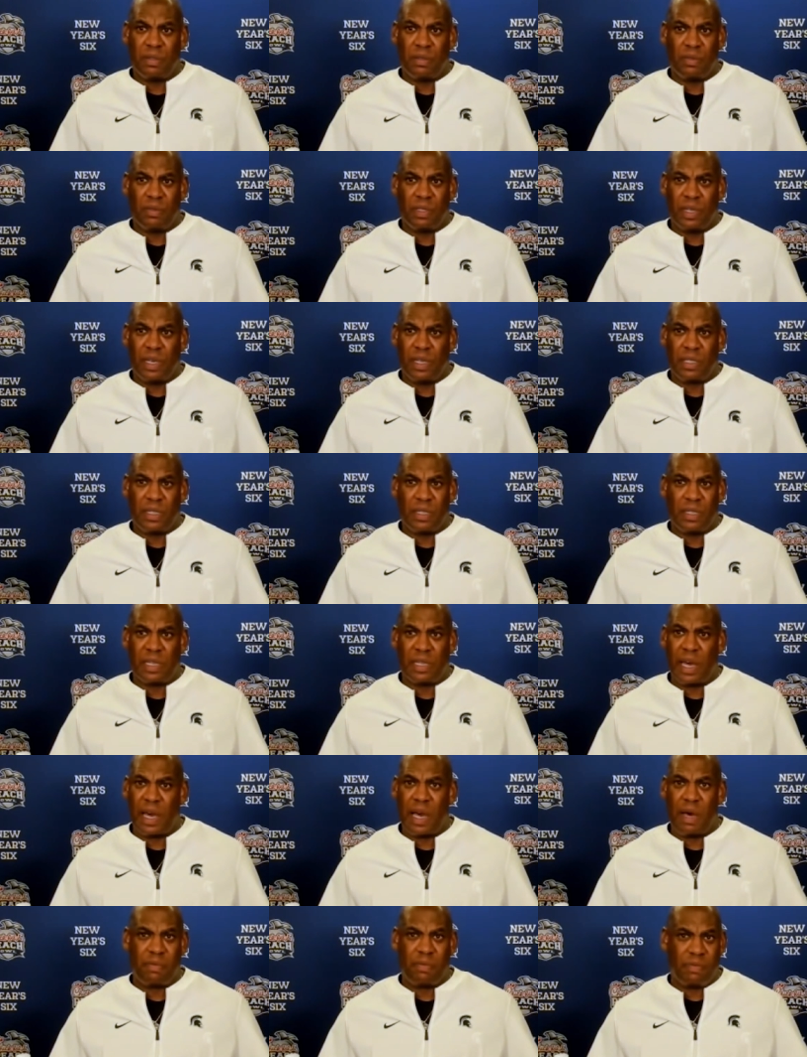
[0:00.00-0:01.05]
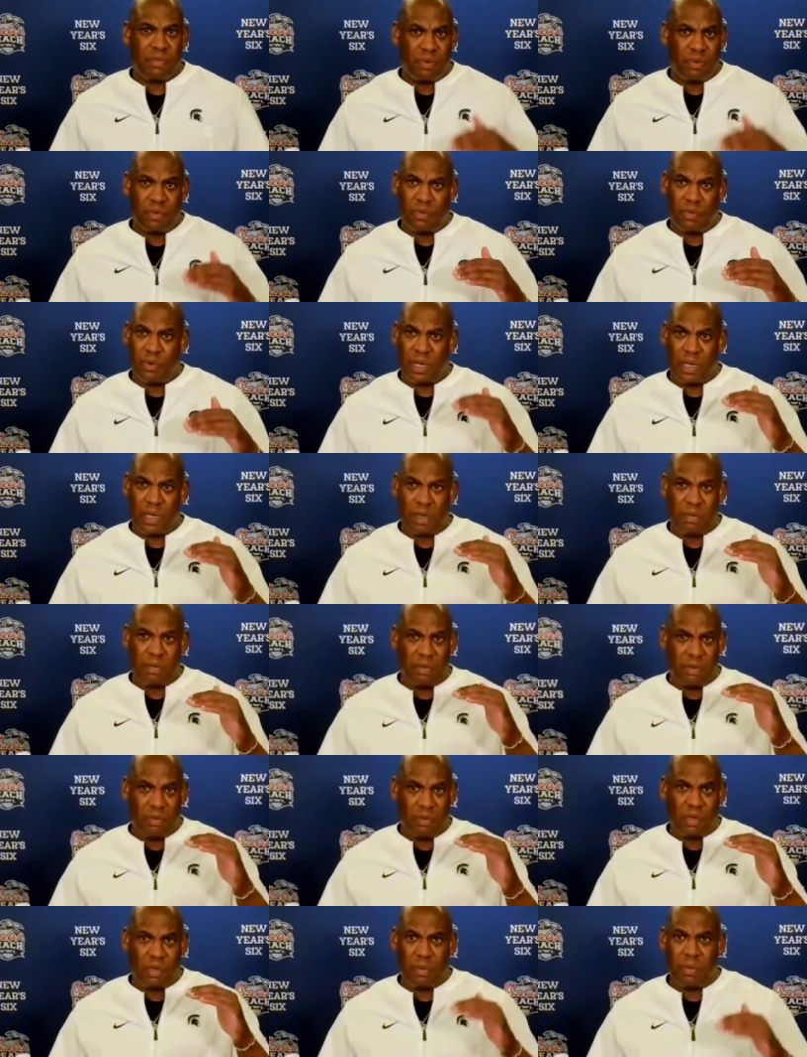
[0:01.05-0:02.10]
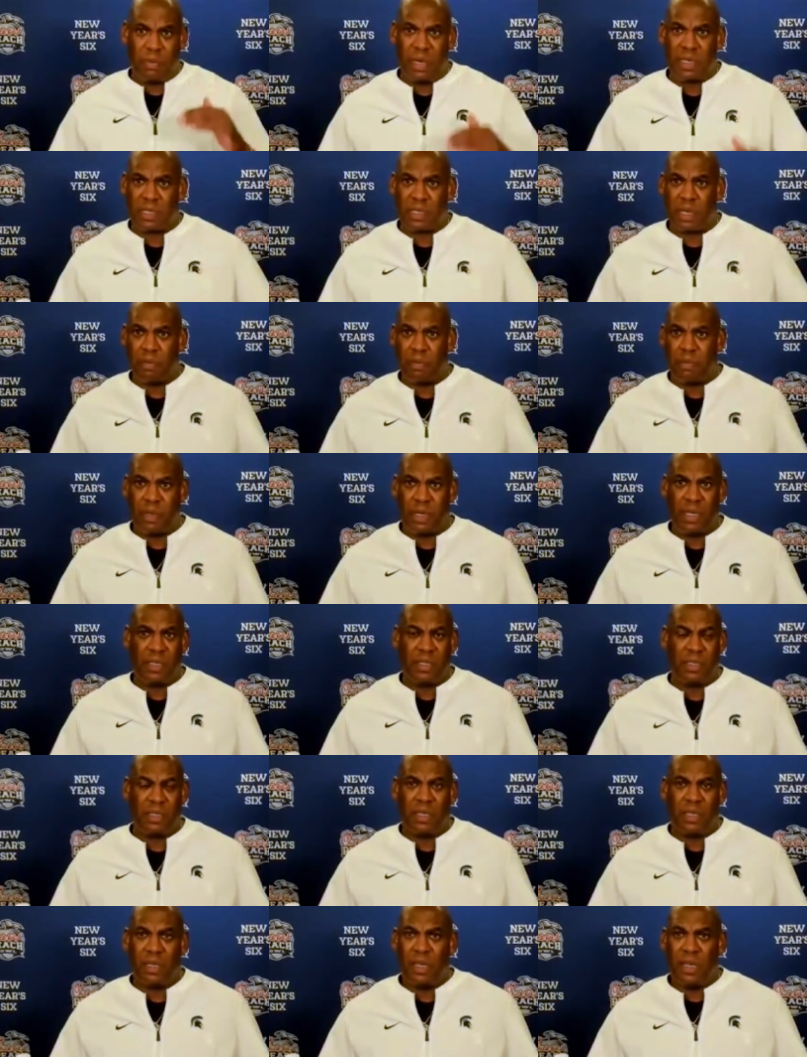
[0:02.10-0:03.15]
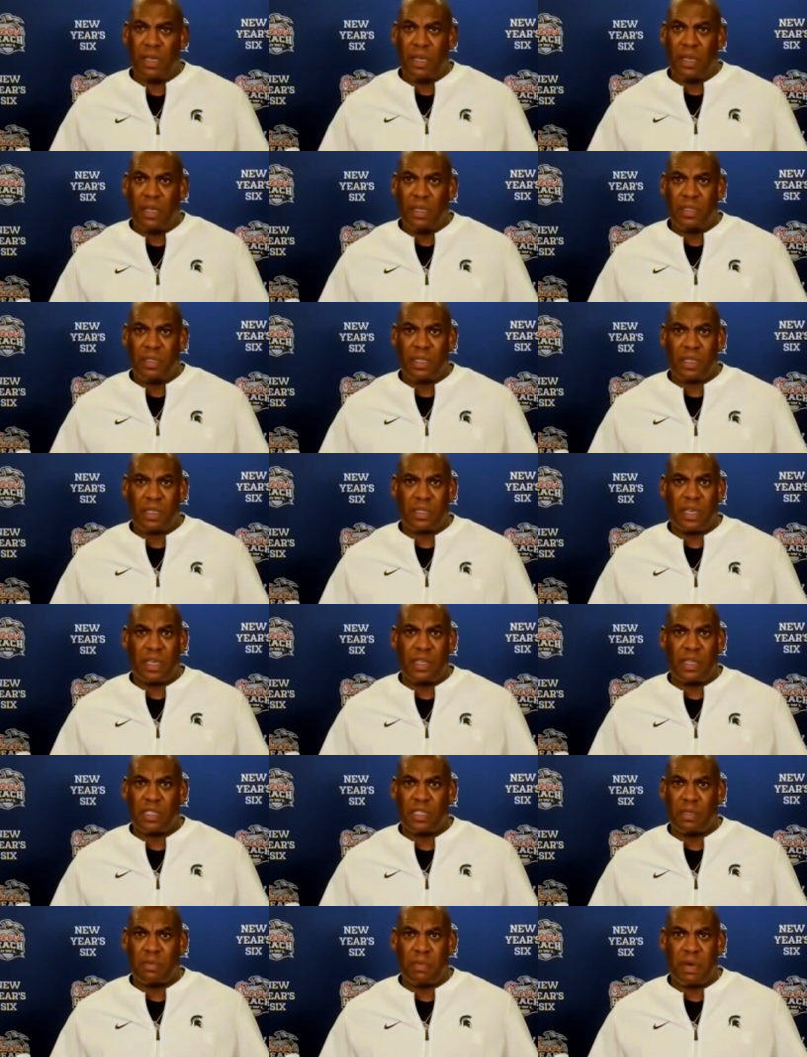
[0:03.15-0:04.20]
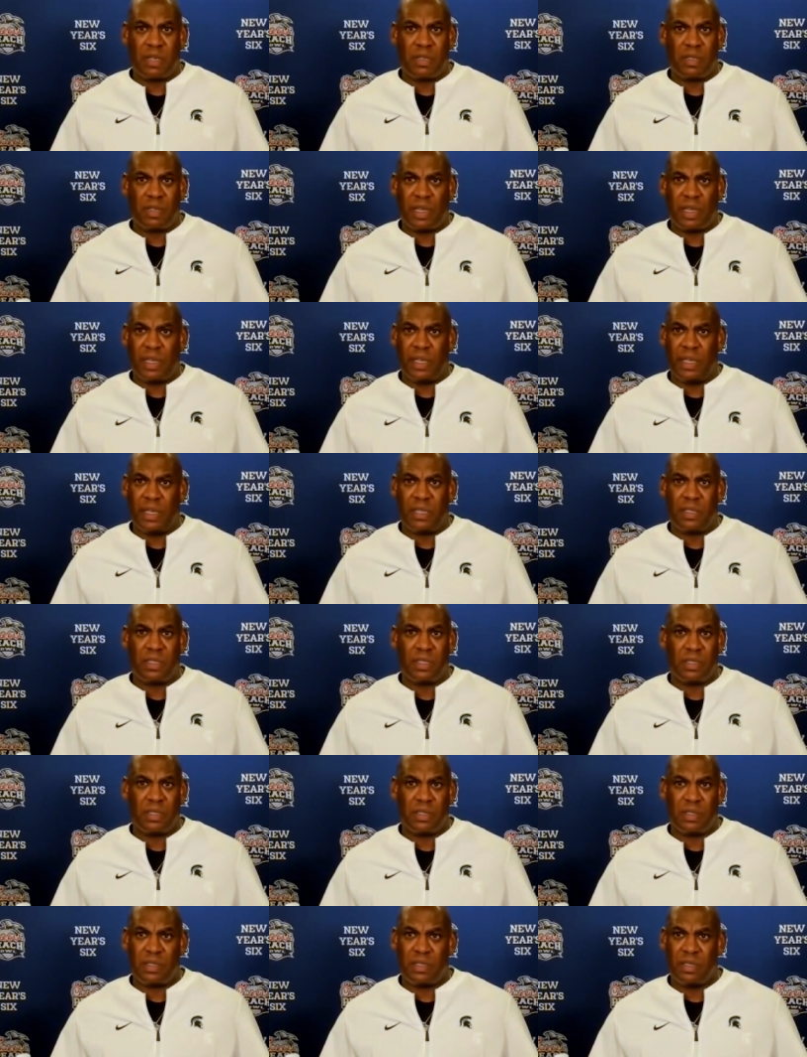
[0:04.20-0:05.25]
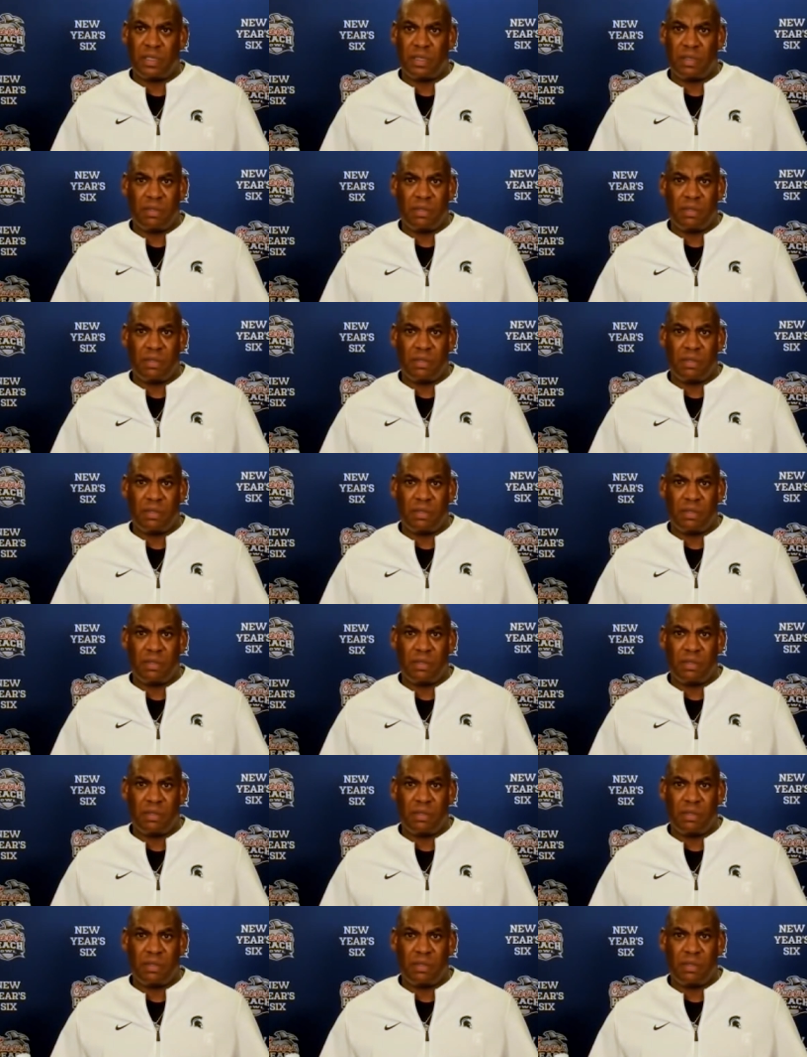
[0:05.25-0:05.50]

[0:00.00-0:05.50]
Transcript: at the top where the where the best compete, success is measured in inches,